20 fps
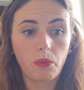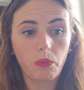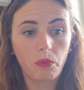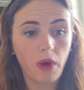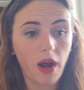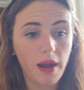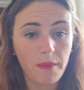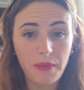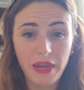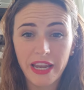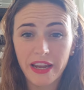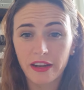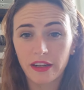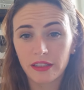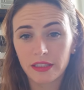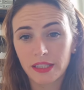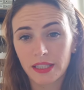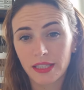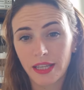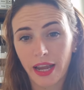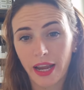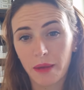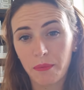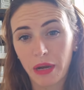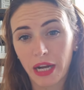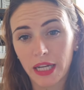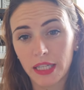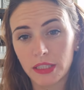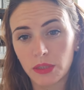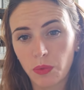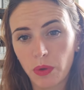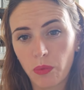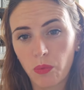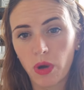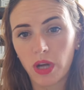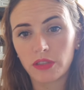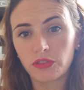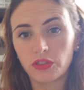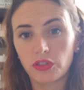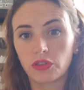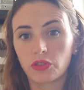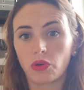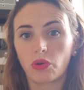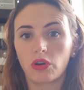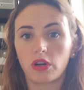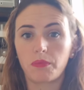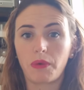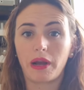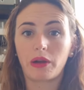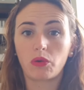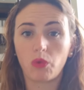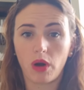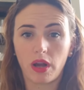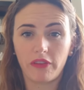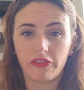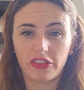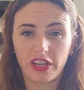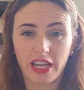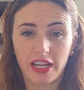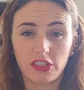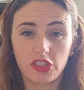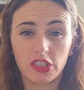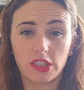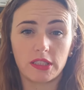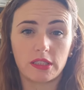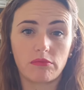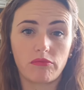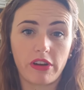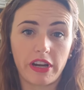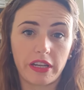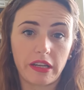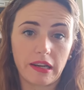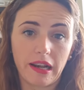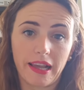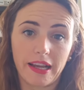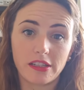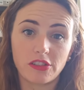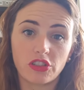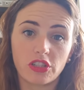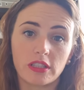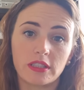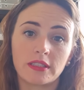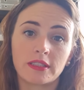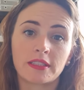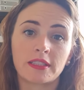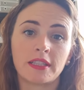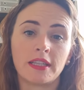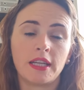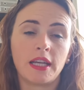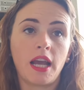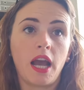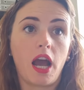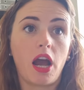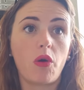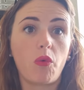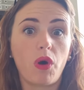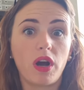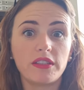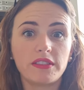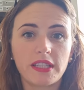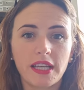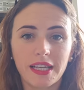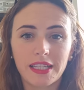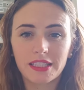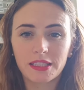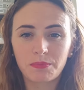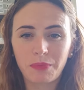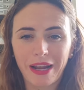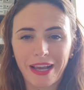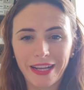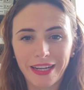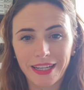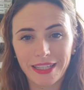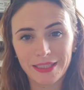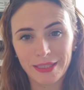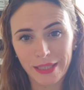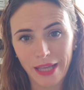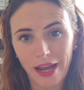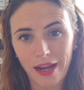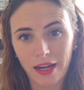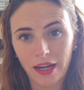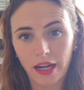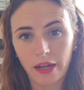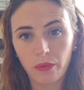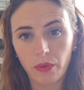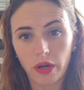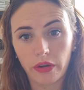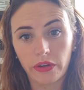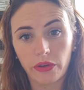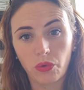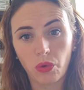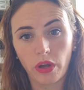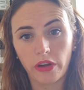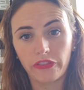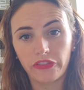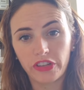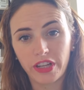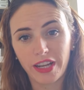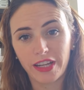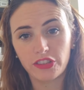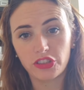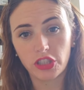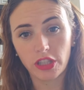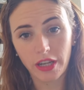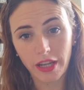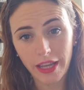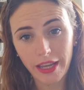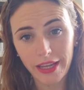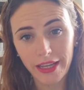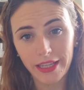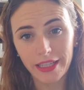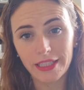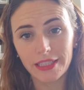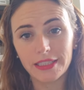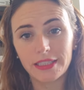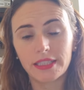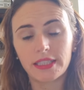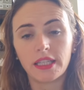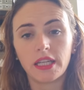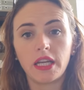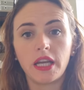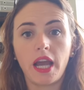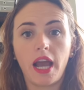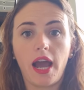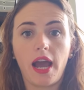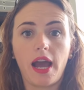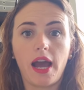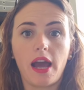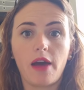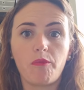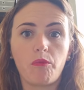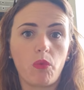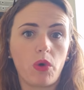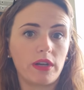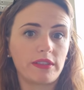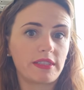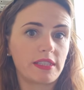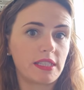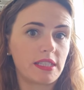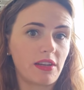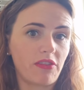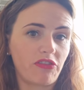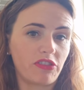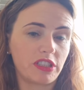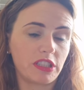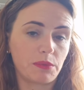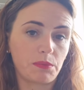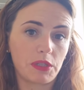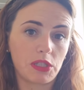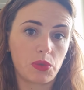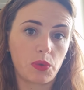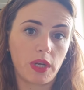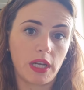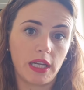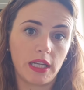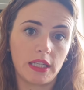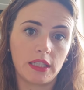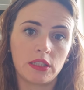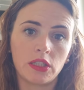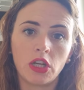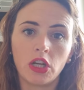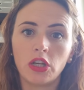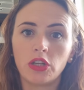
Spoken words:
I'm here today because we want to talk about qualifications and regulations. I want to explain exactly what a qualification is, what's the difference between,